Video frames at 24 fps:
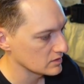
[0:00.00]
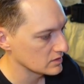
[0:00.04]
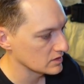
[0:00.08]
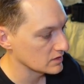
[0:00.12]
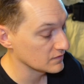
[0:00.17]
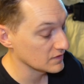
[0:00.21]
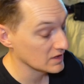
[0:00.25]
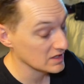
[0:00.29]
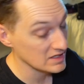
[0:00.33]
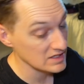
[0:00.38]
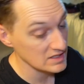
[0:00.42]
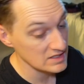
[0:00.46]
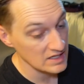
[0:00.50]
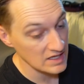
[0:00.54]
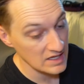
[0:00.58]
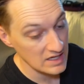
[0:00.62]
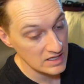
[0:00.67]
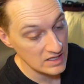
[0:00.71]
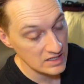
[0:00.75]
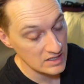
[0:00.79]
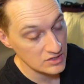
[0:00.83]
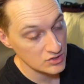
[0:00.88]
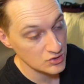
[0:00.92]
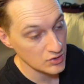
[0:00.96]
if I need to hit
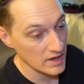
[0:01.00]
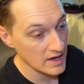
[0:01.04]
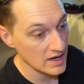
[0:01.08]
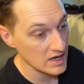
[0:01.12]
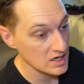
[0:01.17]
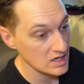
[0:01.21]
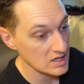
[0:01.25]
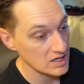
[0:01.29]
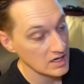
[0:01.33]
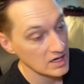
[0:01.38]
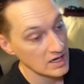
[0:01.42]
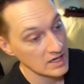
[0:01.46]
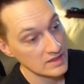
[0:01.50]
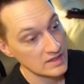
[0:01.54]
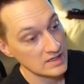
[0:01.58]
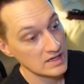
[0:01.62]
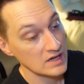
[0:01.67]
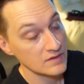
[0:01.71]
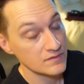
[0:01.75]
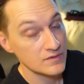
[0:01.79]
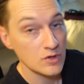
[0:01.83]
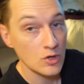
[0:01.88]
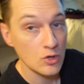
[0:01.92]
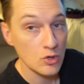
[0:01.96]
a track and then I
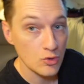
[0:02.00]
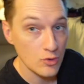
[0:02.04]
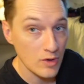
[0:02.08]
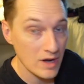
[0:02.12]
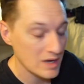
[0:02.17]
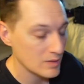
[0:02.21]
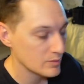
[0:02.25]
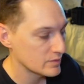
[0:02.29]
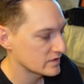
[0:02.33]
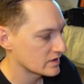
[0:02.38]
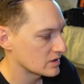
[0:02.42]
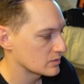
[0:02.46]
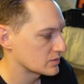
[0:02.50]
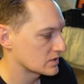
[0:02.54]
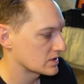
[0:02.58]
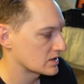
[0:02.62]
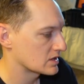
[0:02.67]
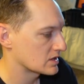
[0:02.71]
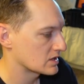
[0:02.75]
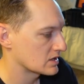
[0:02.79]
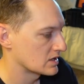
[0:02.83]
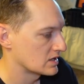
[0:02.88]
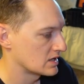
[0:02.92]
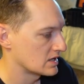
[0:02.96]
have to go grab
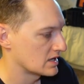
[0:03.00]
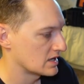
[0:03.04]
something,